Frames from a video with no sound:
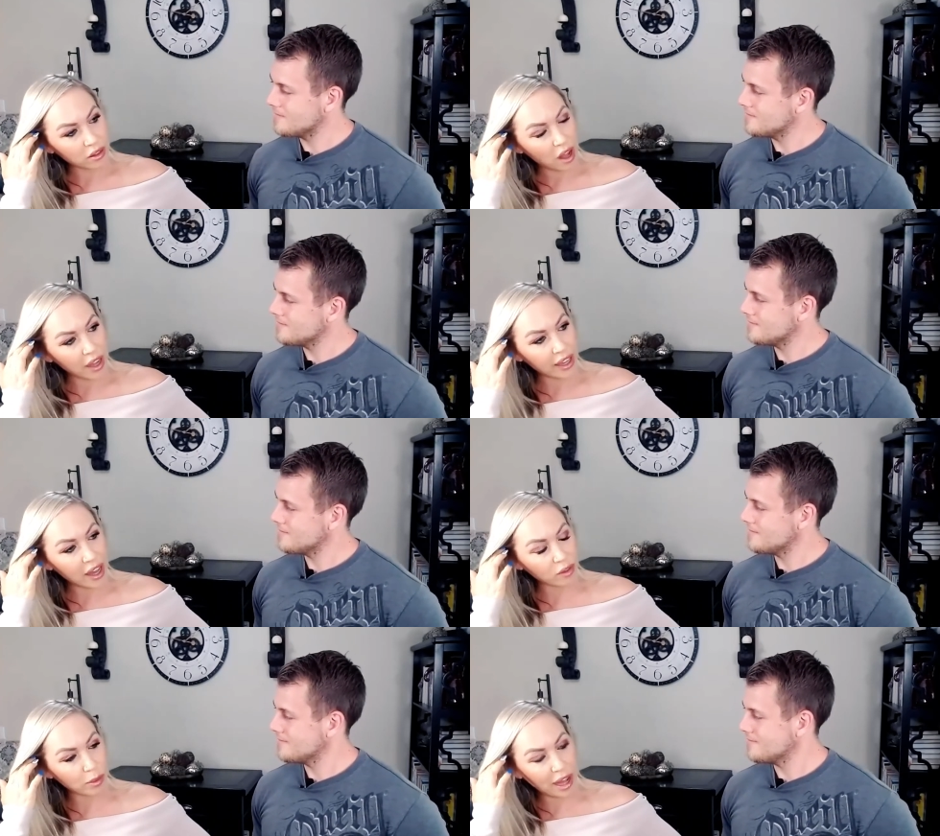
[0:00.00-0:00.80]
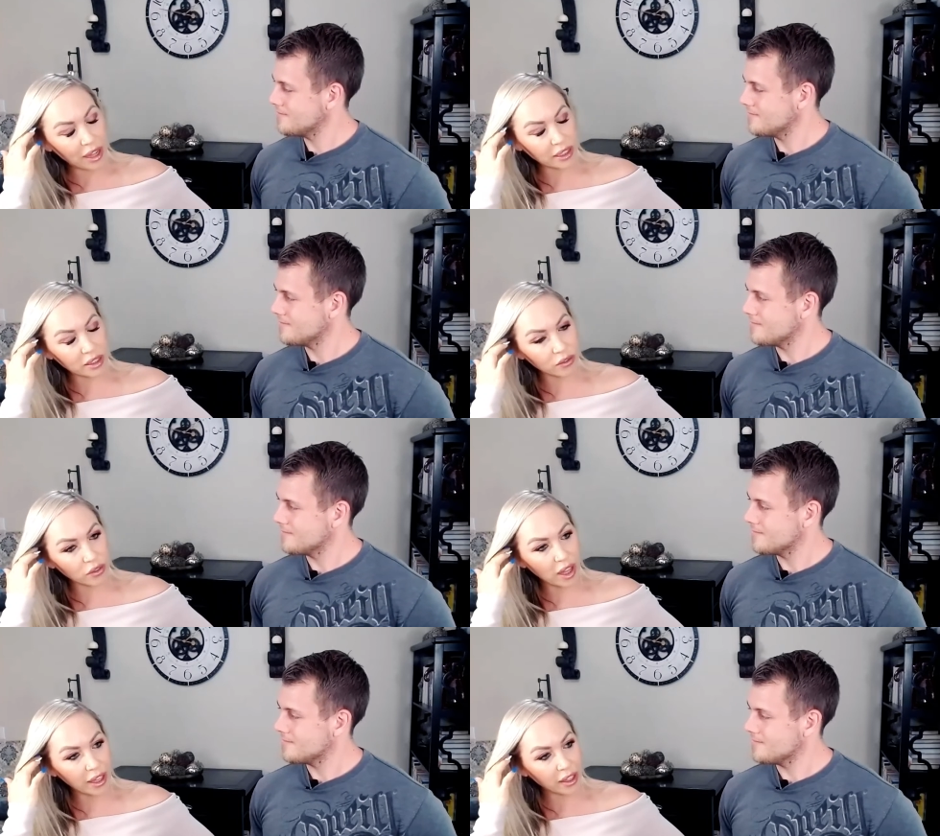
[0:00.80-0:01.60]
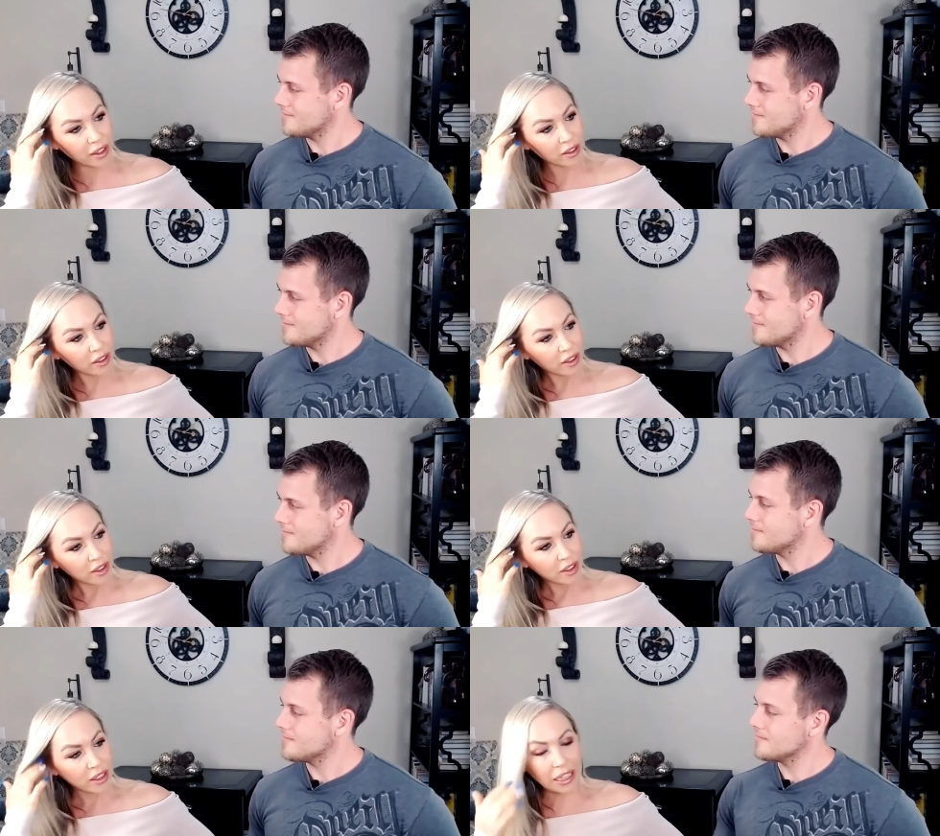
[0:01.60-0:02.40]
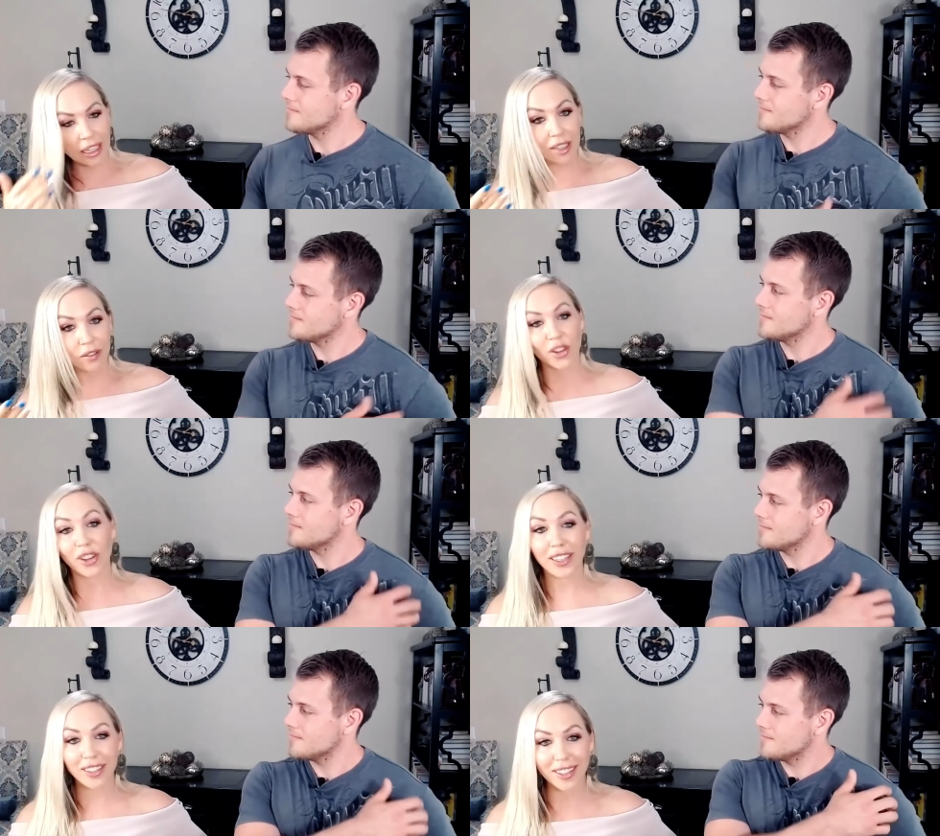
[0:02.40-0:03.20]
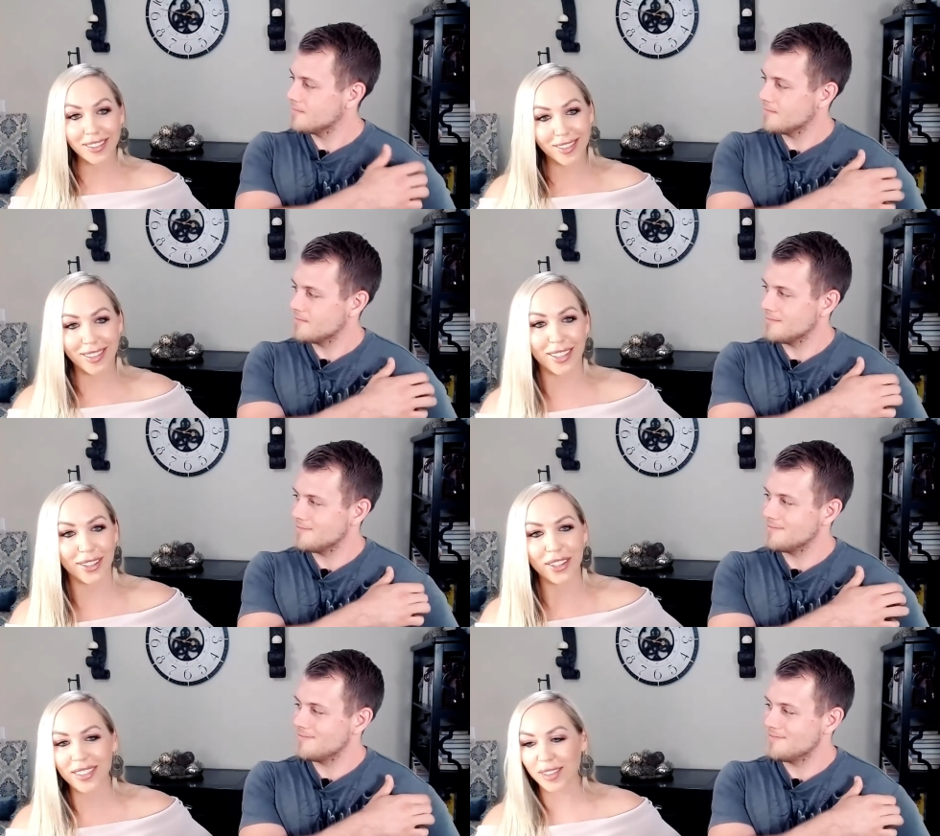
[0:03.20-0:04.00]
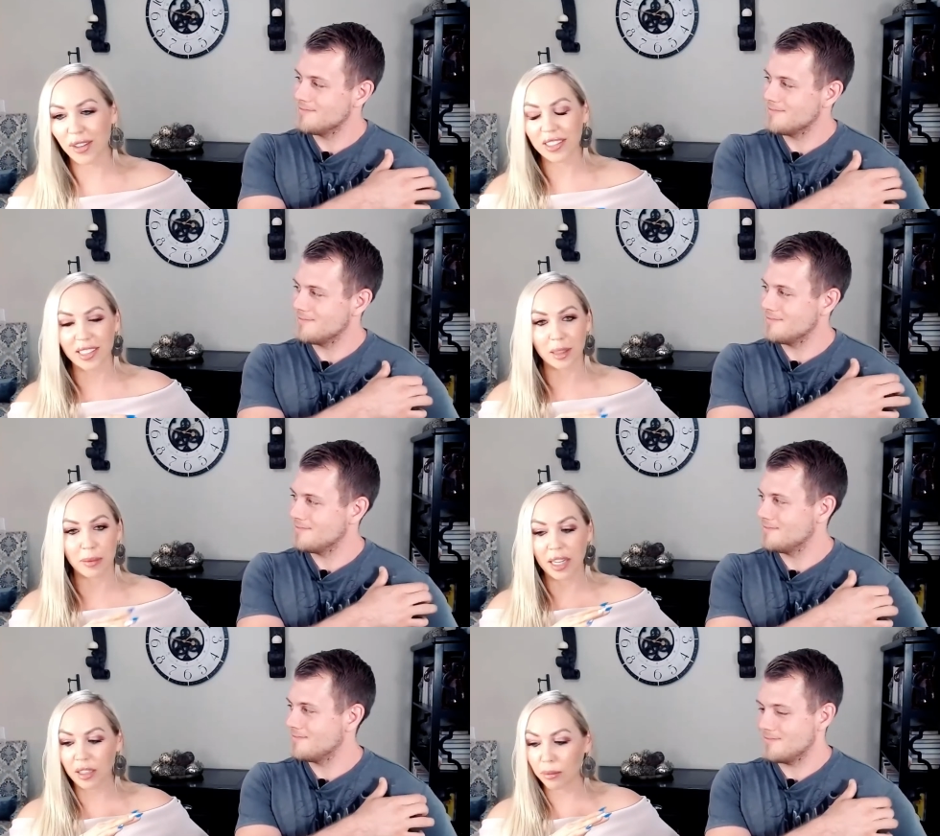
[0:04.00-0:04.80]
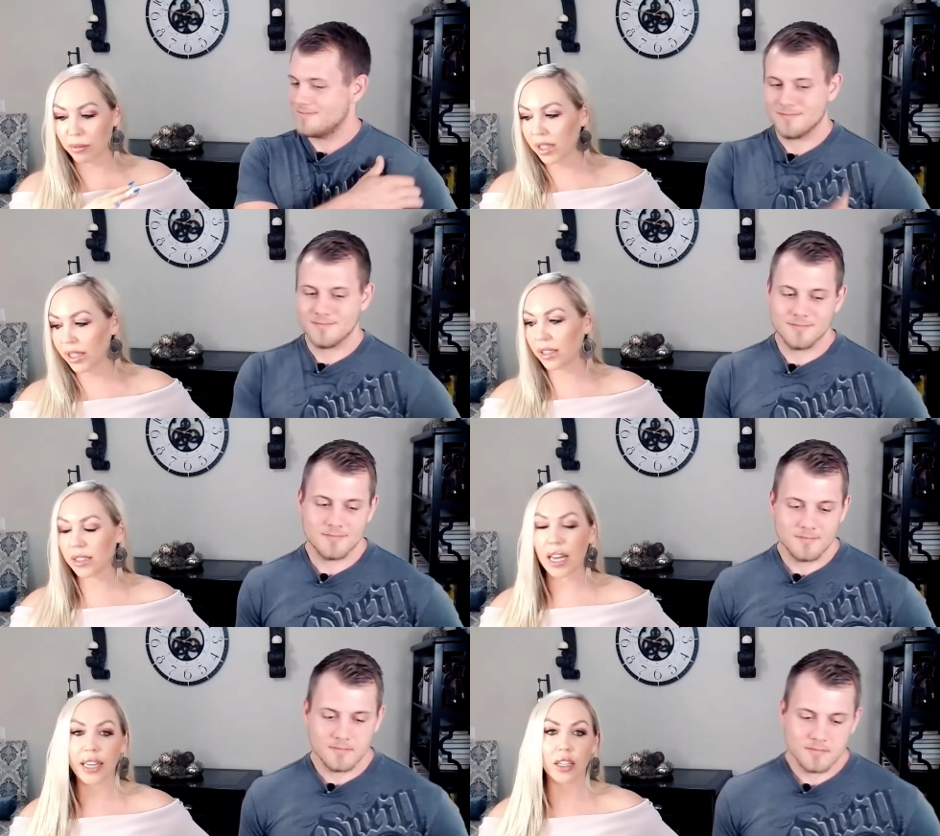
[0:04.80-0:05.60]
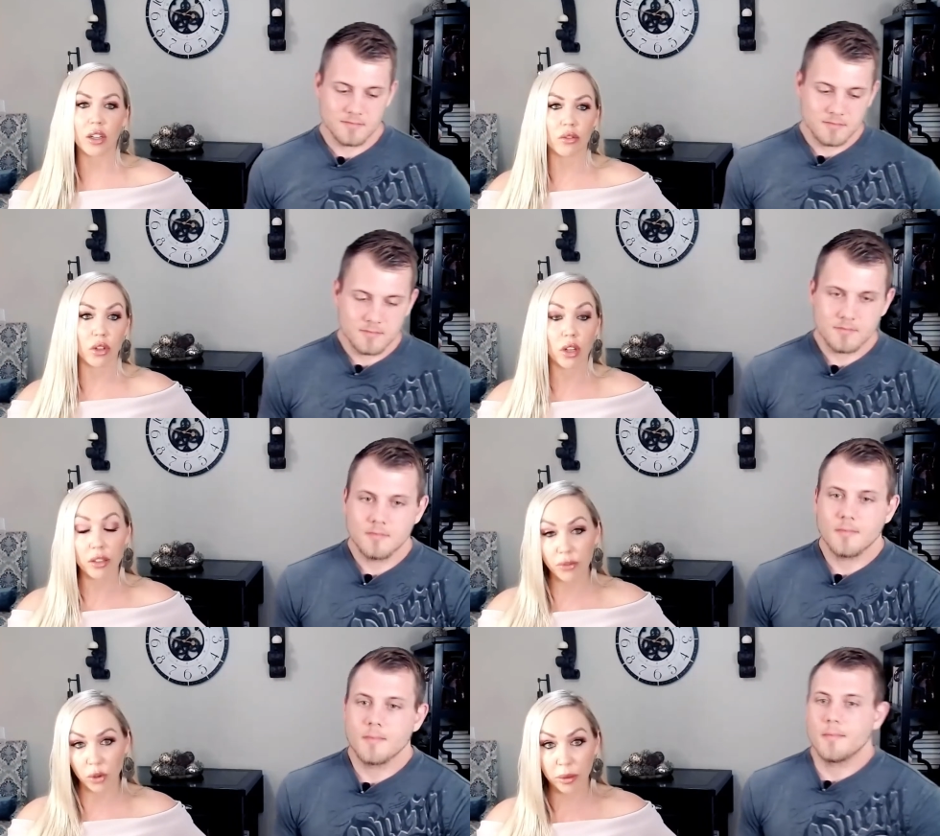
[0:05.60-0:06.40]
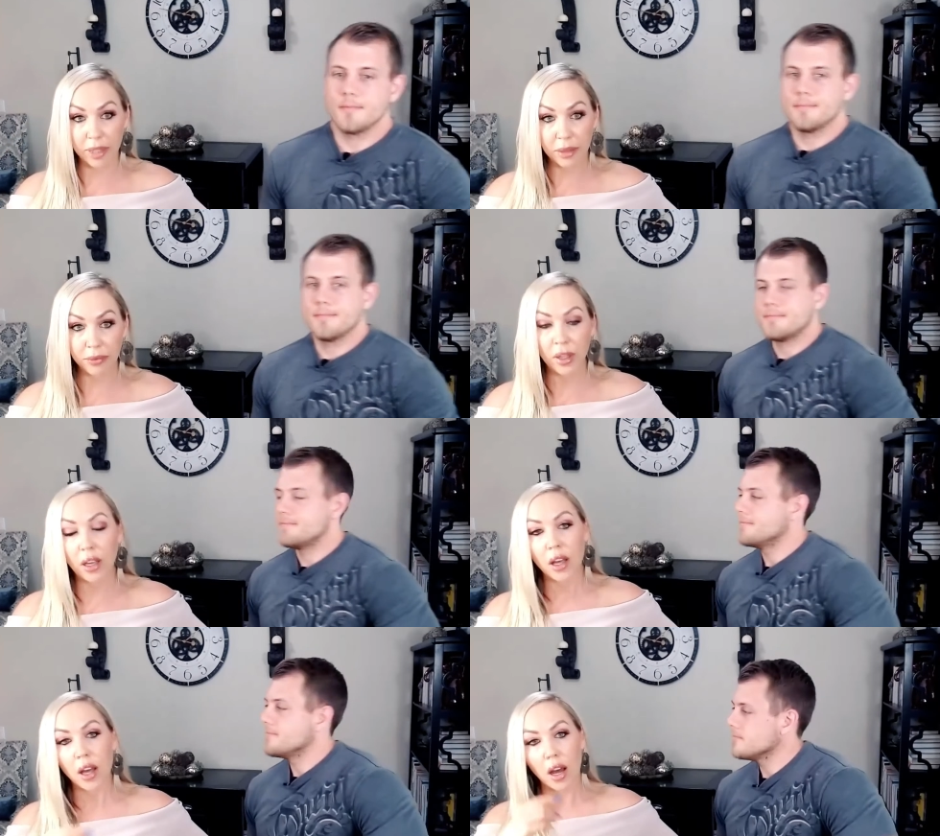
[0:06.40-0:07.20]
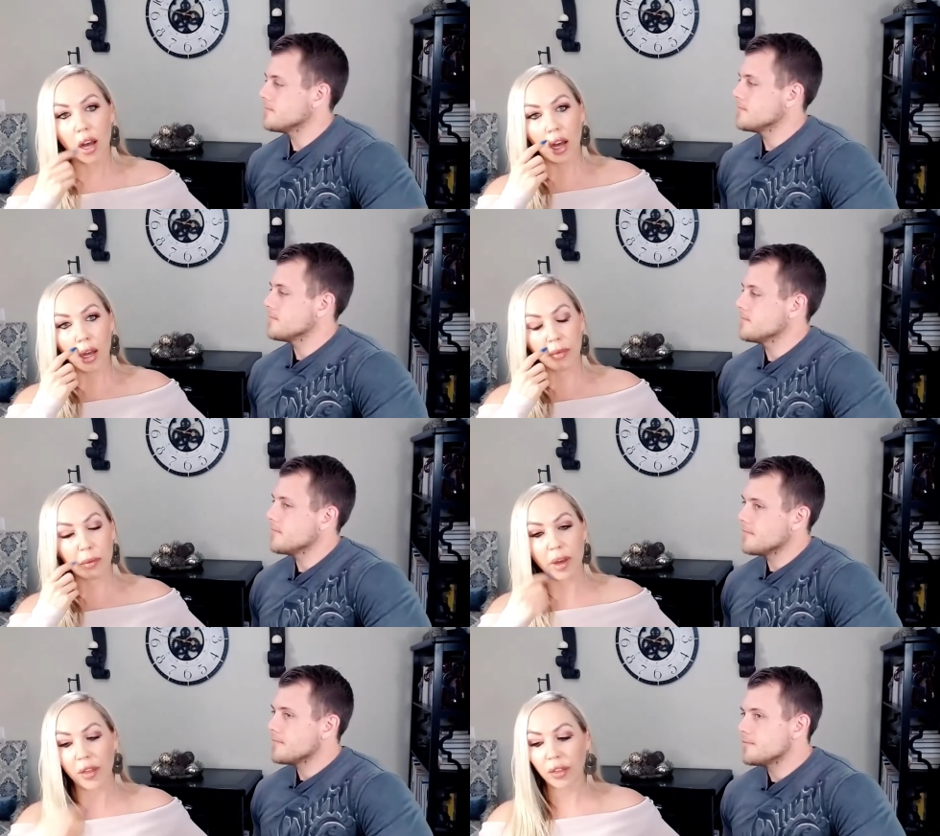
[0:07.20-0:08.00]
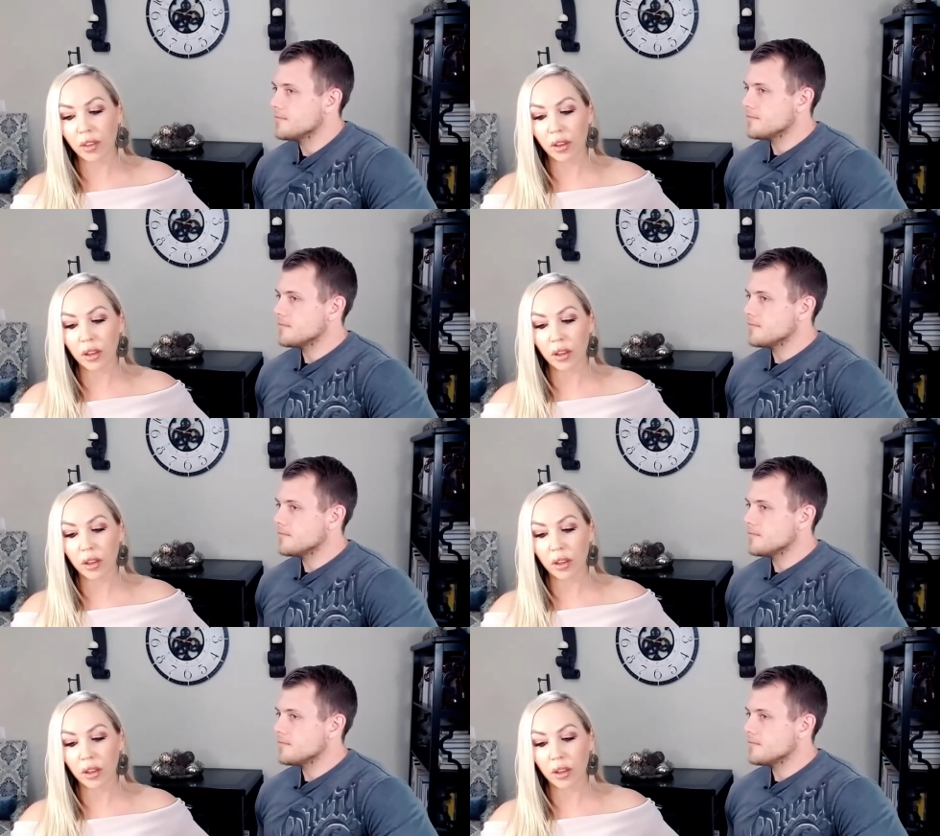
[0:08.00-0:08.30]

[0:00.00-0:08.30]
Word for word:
Speaker 1: I have a past of like eating for leanness too. And so this has been a complete diet overhaul for me. Um, the month